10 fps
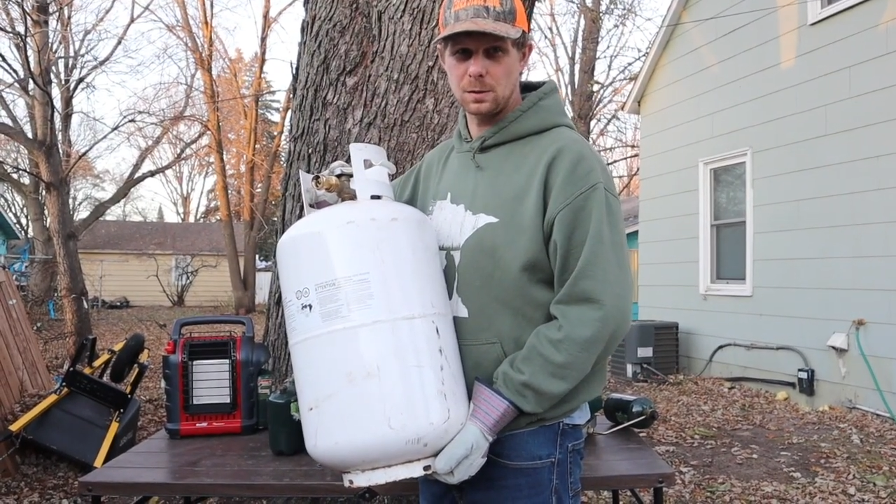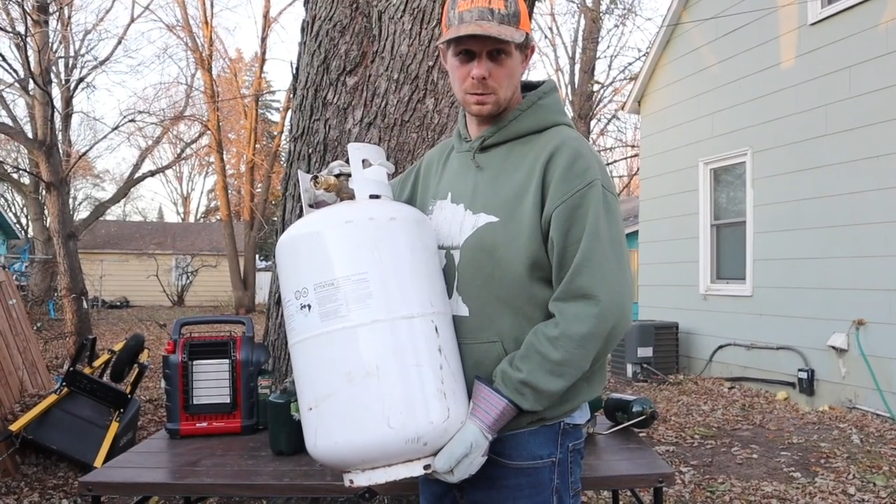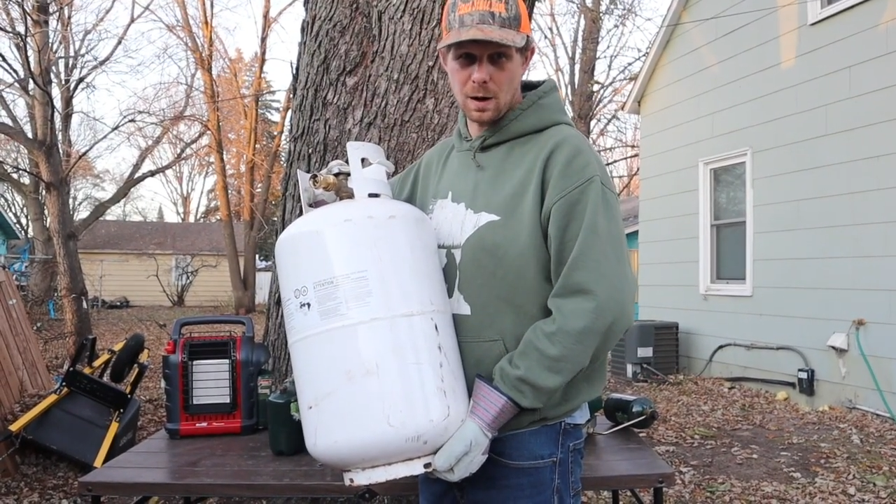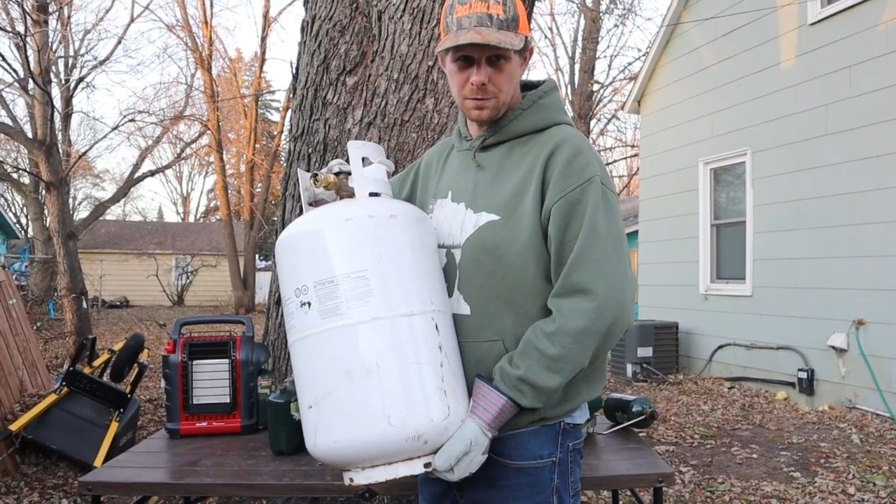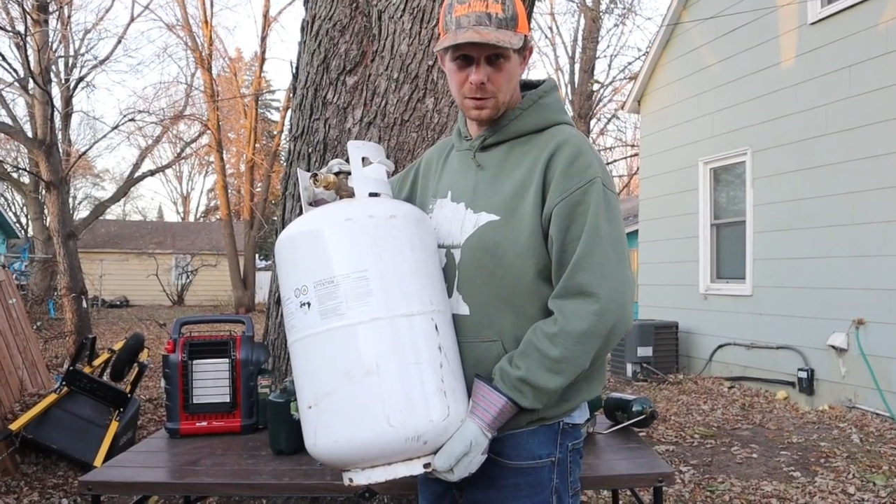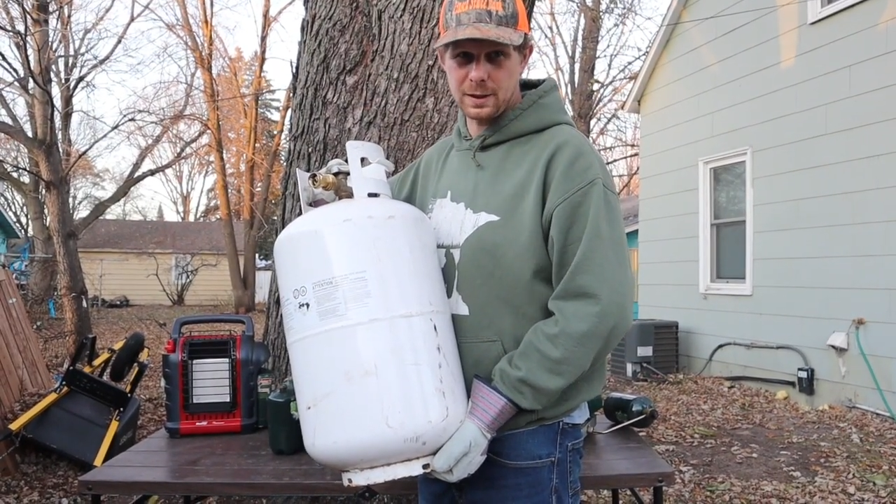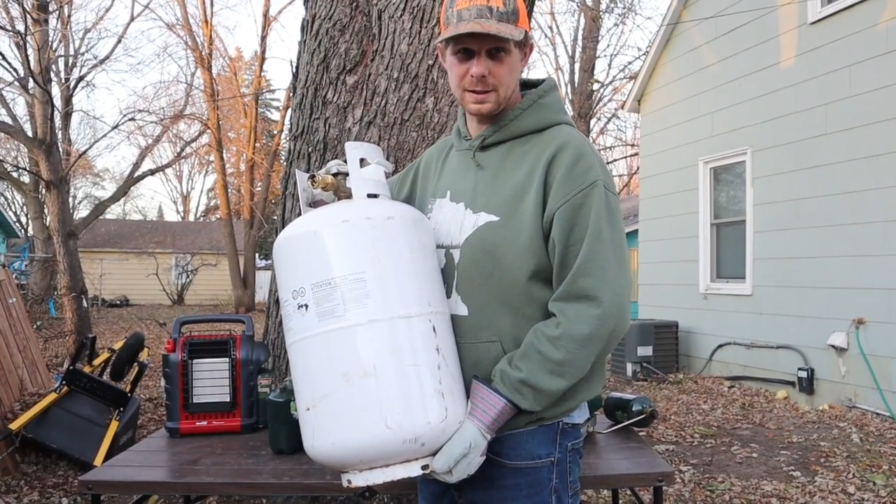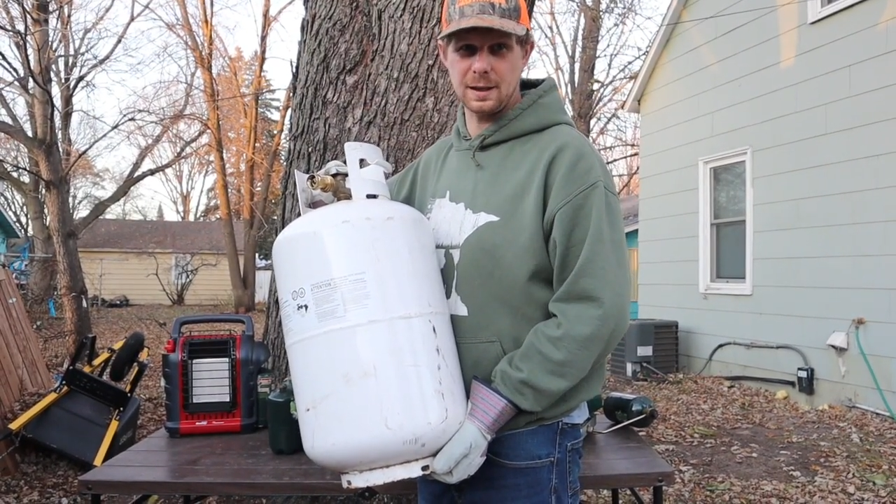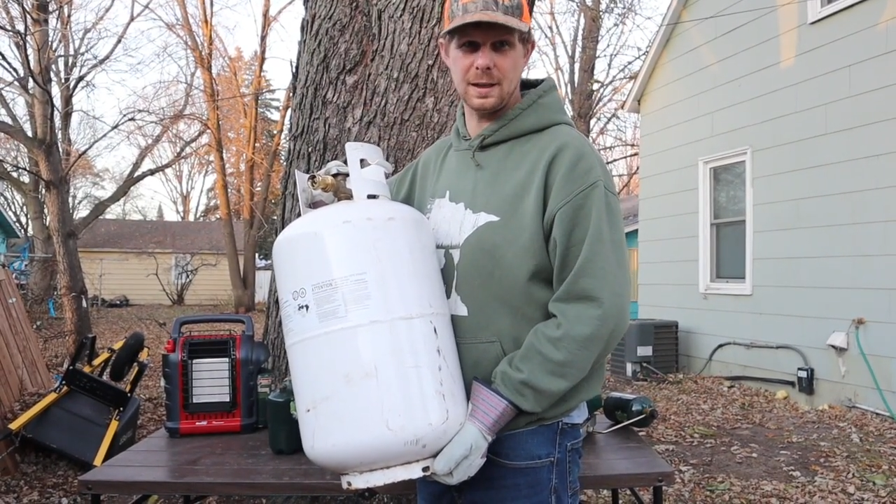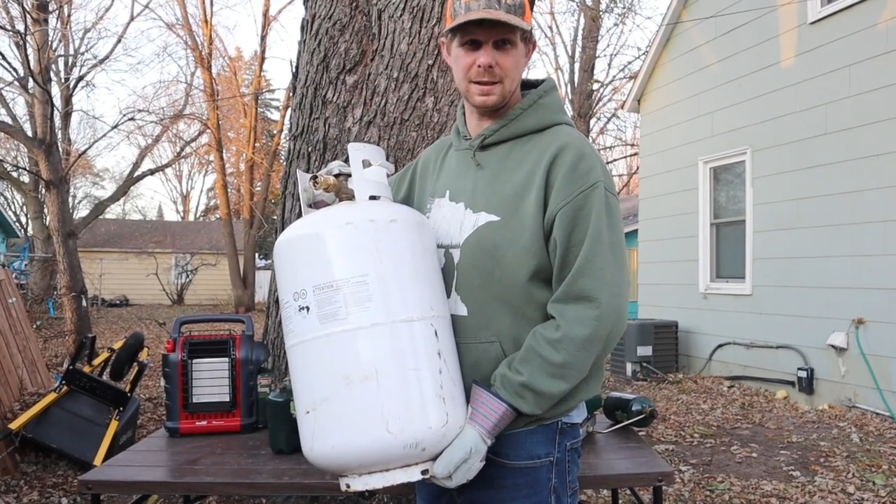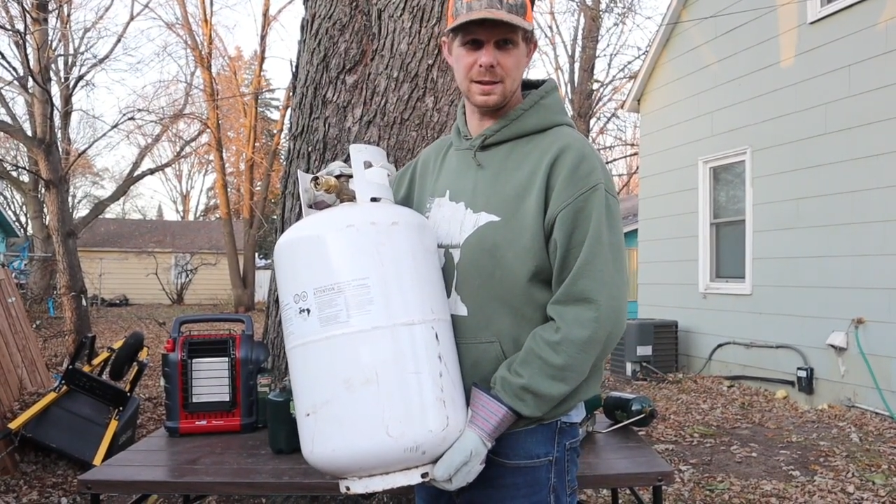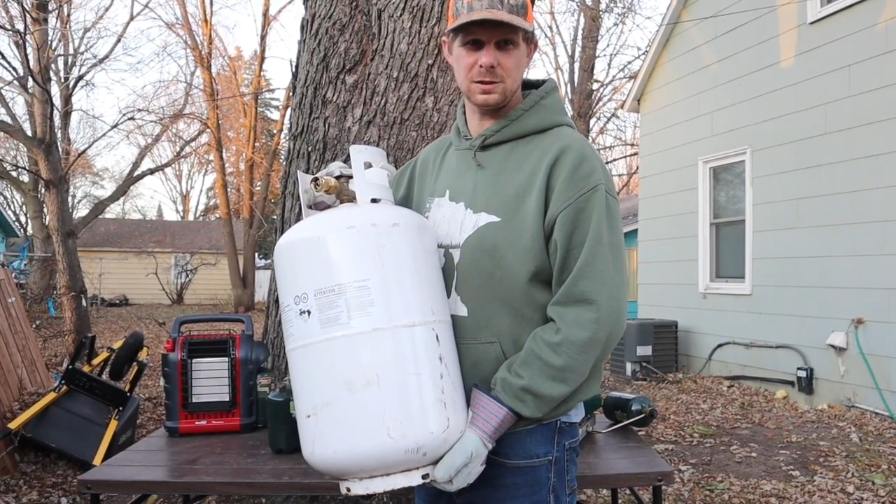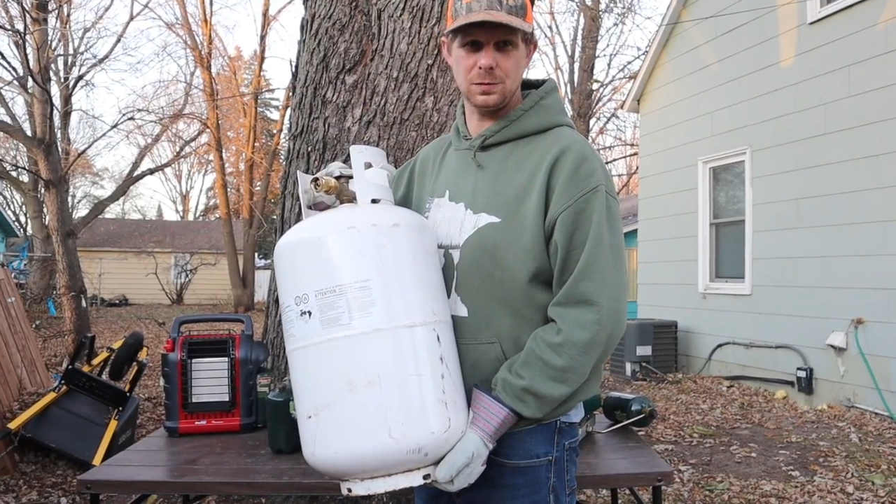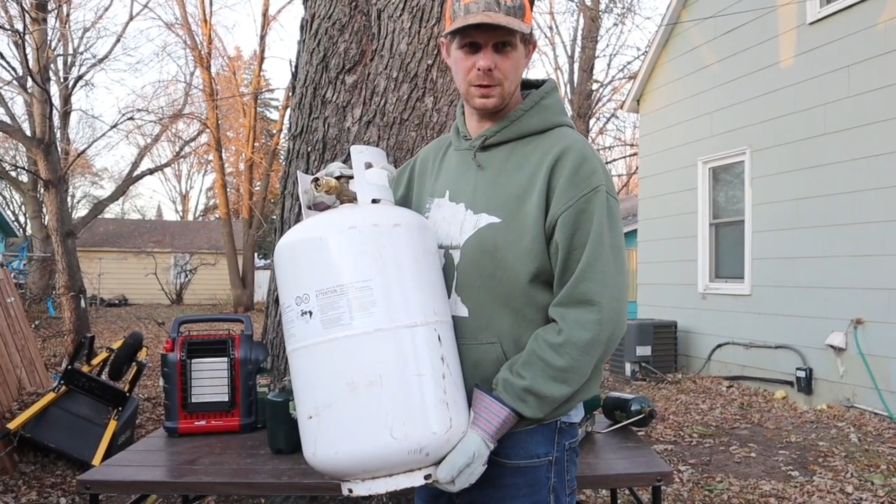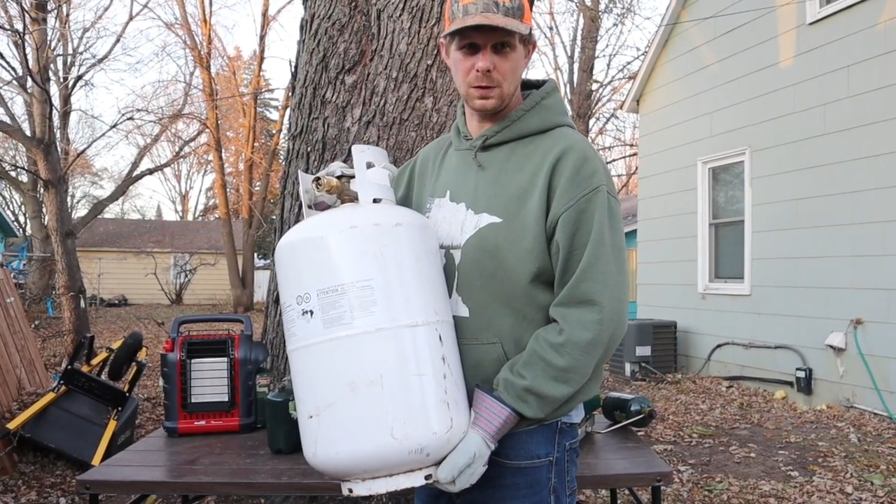roughly to get
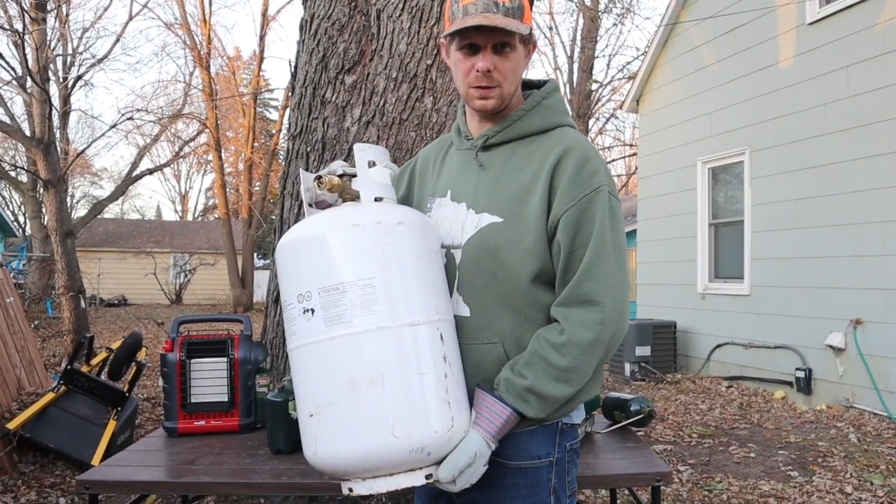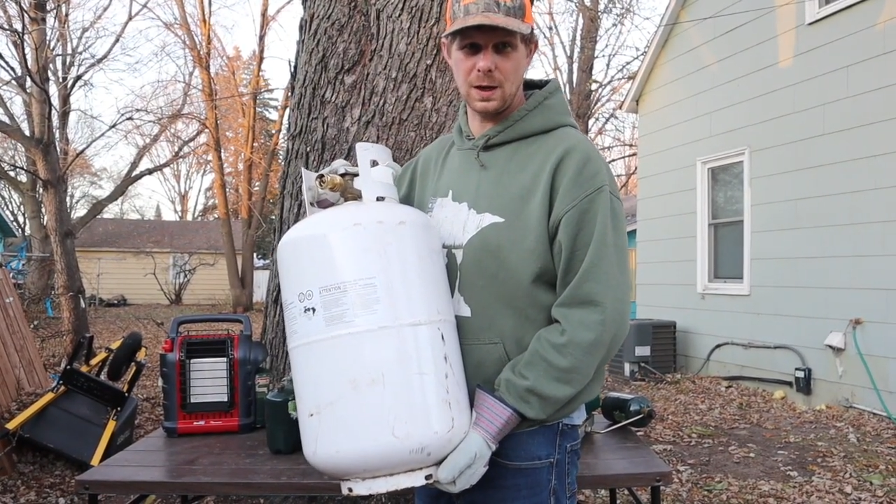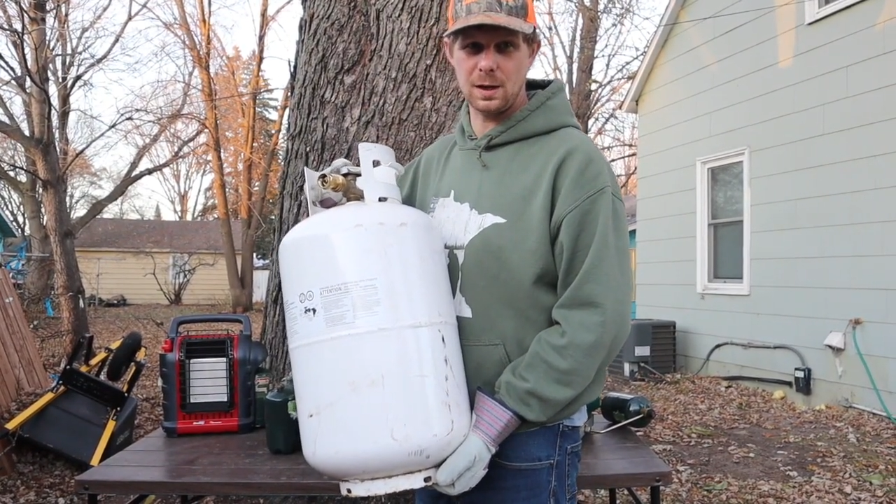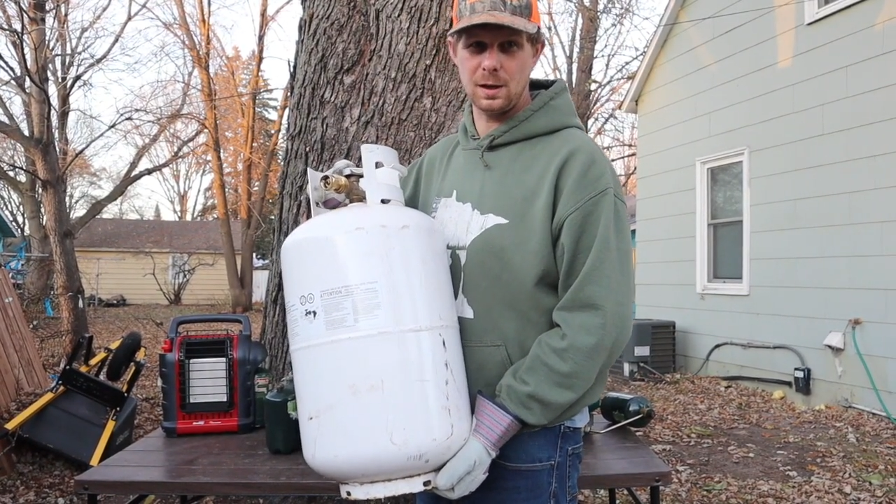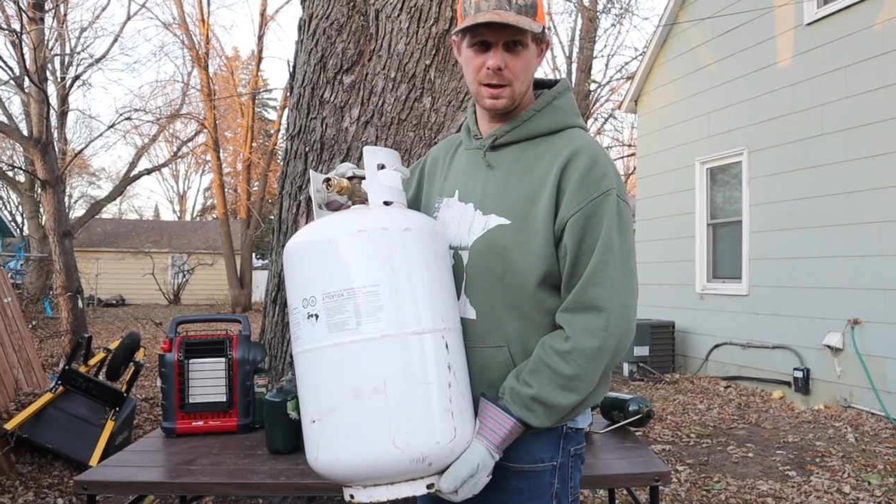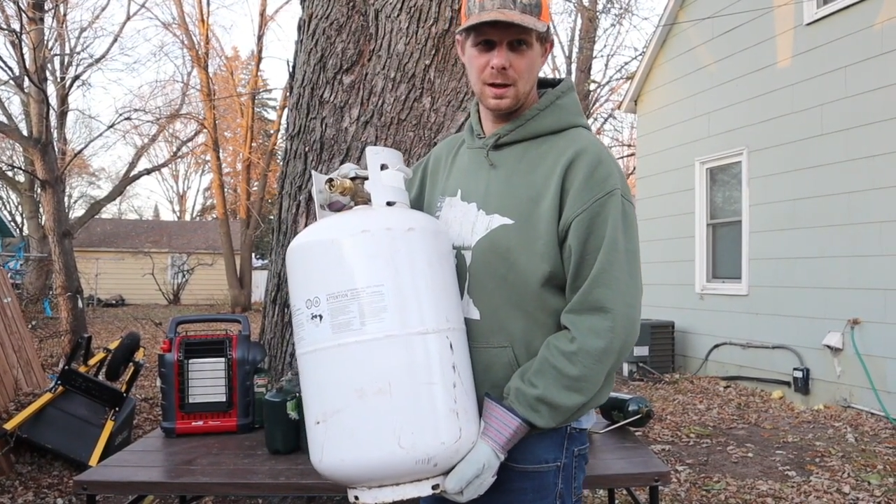this filled there.